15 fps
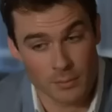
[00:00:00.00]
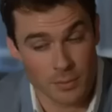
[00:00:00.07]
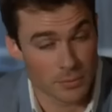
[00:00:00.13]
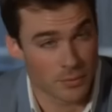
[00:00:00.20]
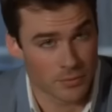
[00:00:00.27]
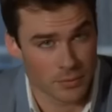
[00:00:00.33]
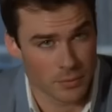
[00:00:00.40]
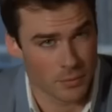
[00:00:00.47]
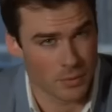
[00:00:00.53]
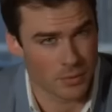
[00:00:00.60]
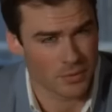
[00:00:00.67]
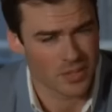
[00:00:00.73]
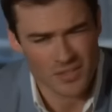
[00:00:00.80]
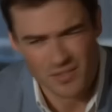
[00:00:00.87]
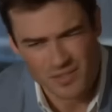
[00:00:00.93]
gonna make me feel
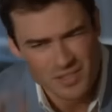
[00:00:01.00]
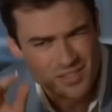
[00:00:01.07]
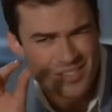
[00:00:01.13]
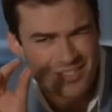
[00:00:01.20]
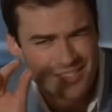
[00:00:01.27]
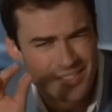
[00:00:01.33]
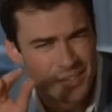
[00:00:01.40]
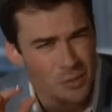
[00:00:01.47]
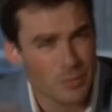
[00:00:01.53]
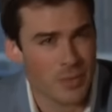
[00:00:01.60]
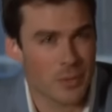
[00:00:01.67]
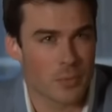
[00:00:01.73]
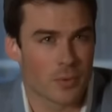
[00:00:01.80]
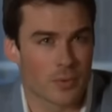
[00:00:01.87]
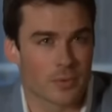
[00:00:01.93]
worse, even just a little
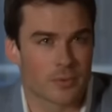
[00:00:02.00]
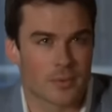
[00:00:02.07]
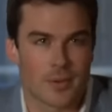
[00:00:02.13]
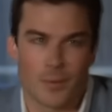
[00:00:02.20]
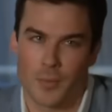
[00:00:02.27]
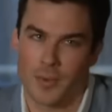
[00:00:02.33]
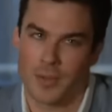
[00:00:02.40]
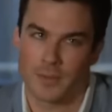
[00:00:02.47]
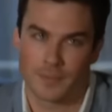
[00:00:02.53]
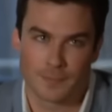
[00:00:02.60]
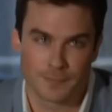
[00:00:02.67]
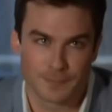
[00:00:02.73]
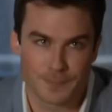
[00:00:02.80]
bit worse, can it wait?